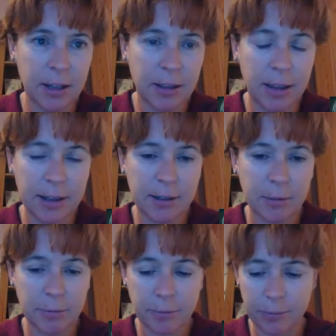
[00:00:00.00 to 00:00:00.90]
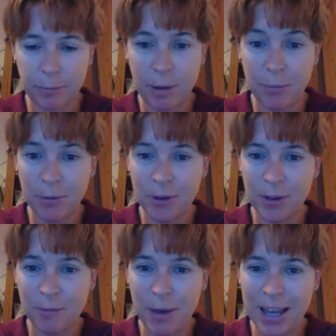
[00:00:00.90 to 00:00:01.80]
there's some people
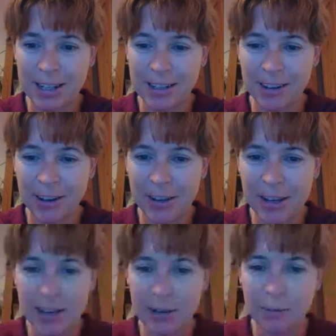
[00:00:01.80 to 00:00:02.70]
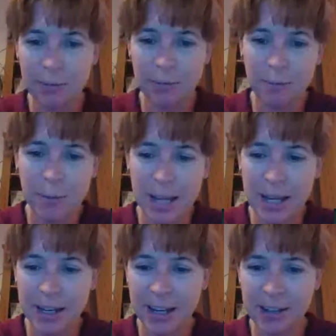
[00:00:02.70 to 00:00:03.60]
that you've met, i.e.
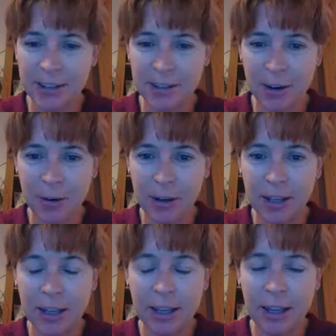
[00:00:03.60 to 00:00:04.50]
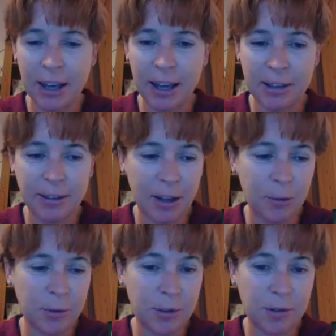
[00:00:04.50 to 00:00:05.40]
me, Nick and Sarah, and
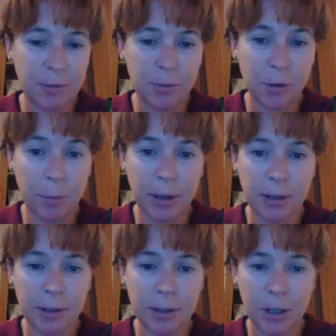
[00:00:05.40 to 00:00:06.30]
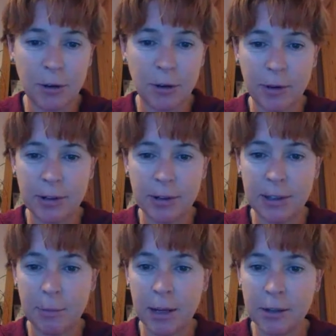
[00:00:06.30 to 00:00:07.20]
also some topics which very
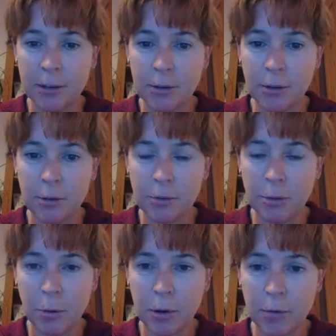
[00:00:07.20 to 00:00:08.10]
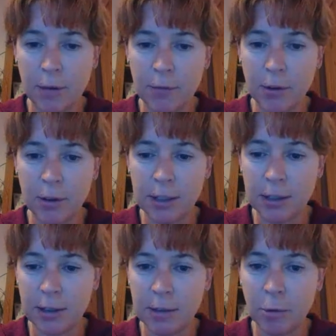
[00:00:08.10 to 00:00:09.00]
similar to what you've covered on
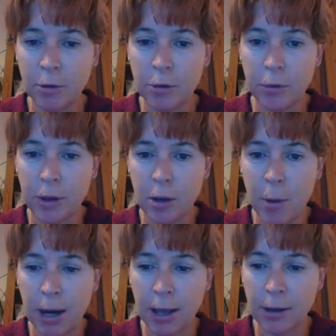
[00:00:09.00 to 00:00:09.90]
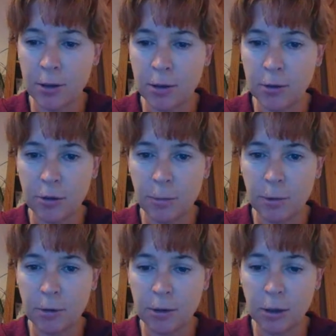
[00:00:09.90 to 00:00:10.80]
this module that you might like to
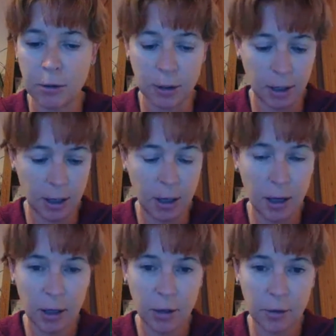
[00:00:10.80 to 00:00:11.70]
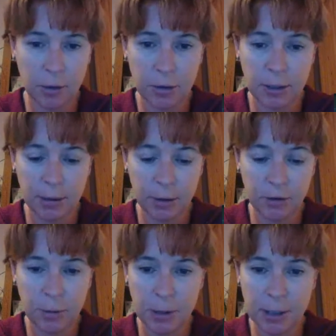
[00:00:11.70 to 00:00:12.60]
contribute to. You could
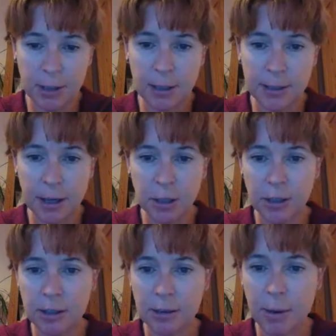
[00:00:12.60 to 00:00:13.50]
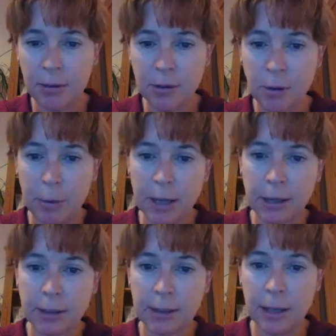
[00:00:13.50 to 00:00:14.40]
contribute to the discussions about the
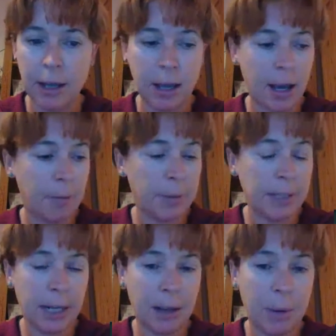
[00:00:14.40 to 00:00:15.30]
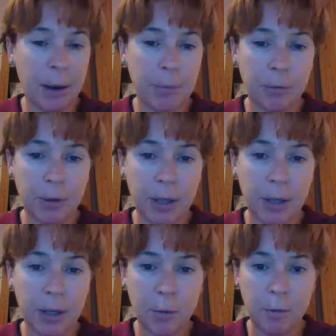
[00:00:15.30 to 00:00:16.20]
topics, particularly about
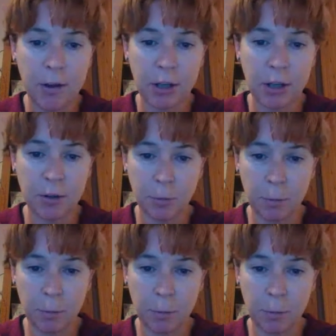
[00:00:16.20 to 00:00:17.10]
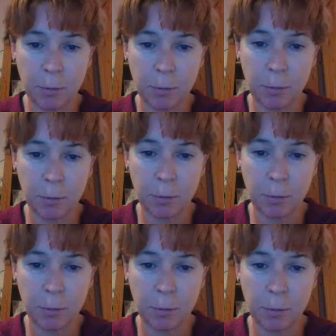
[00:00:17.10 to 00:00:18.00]
building your professional profile.
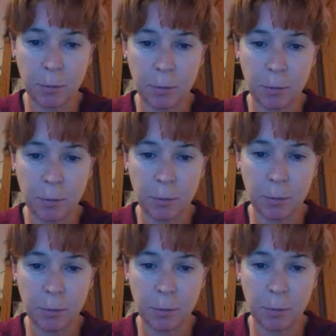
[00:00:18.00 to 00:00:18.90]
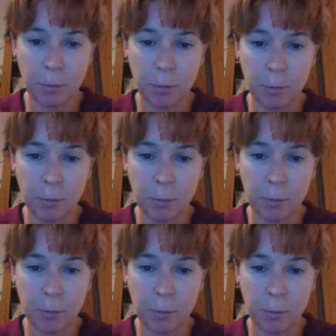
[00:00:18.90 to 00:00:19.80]
And you could also, if
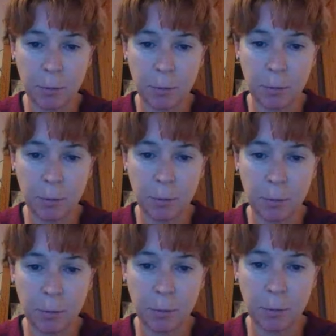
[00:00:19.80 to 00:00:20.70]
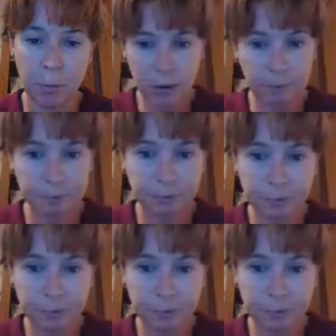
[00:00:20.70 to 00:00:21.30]
relevant, of course, put in links to your blogs